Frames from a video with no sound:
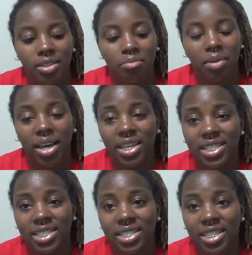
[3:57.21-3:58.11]
making
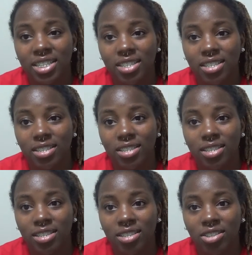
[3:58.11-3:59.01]

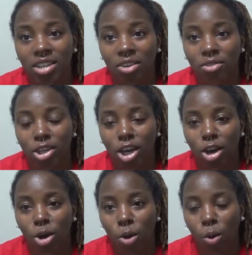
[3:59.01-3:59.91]
decisions you never
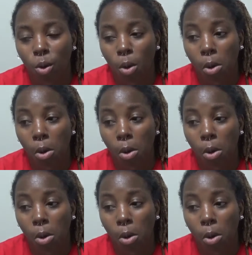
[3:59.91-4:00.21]
know